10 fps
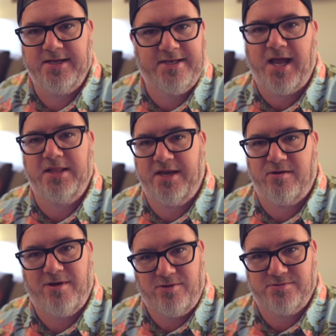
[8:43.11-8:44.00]

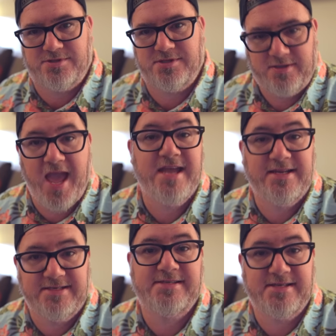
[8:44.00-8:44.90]

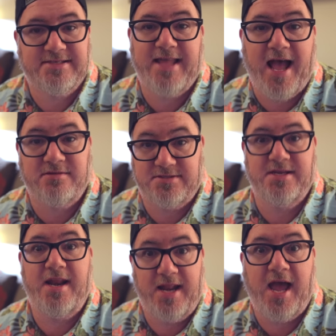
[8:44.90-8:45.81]

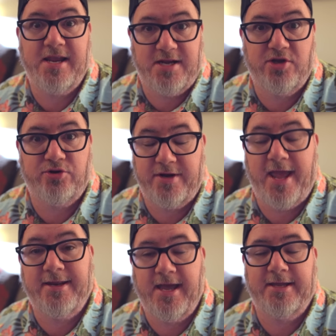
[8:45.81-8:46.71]

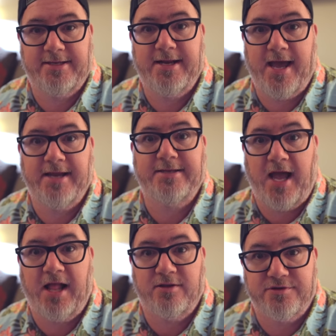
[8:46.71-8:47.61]

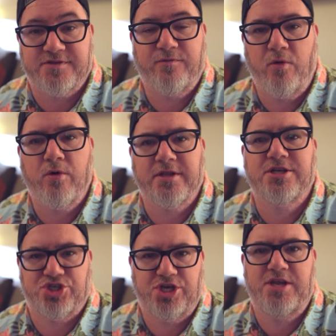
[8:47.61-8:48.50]
$86,999 for the
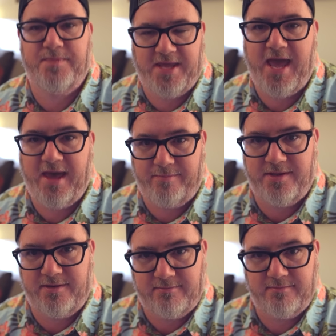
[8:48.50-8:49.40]
cheap
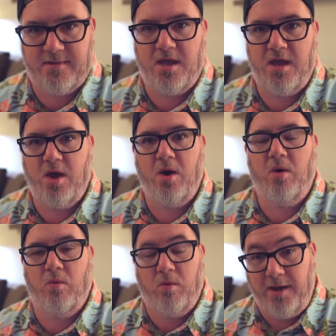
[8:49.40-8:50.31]
cabin.
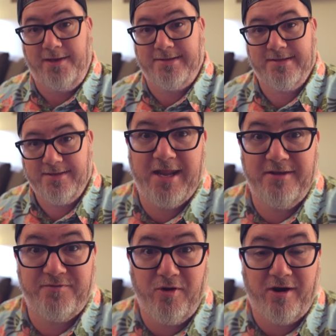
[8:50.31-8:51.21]
What? And
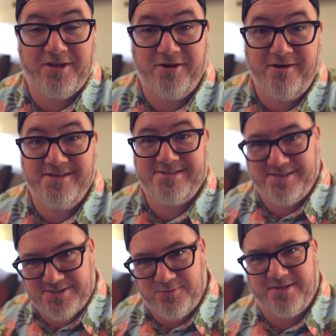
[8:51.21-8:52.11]
if you are curious
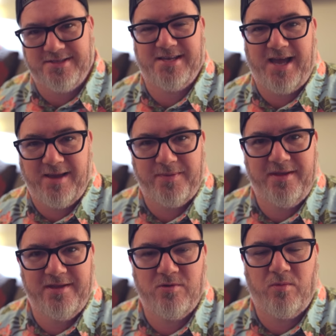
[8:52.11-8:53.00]
as to what the top
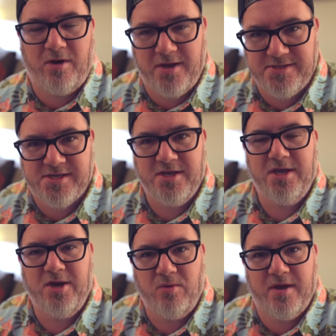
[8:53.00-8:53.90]
end was,
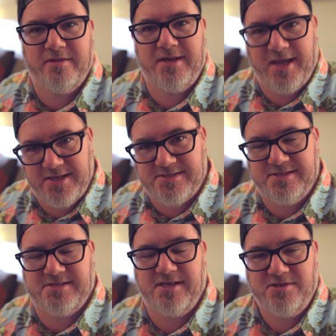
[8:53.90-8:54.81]
well, the
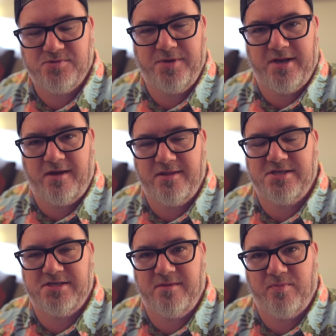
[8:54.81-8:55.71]
nicest suite on the
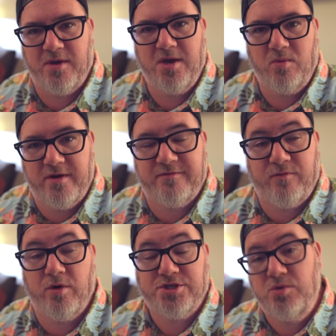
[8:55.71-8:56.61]
ship went
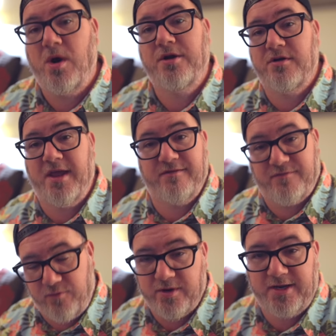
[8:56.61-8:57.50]
for
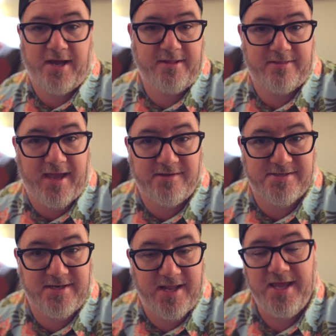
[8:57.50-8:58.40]

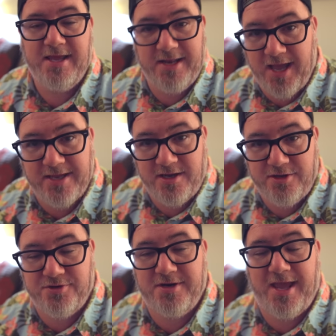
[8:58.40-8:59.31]

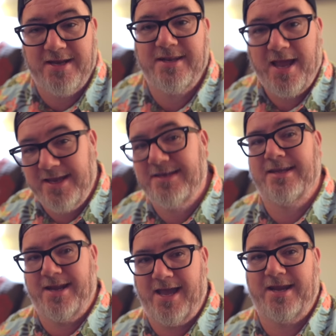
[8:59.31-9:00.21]

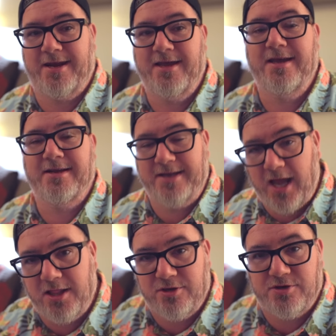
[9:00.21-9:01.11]
$249,999.
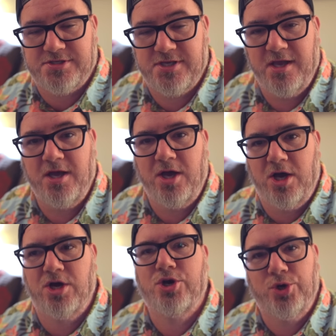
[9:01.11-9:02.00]

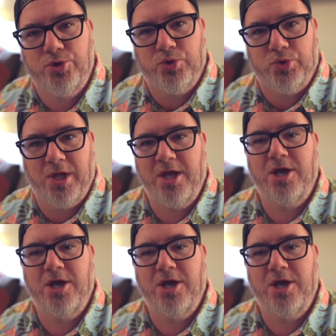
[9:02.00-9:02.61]
A cool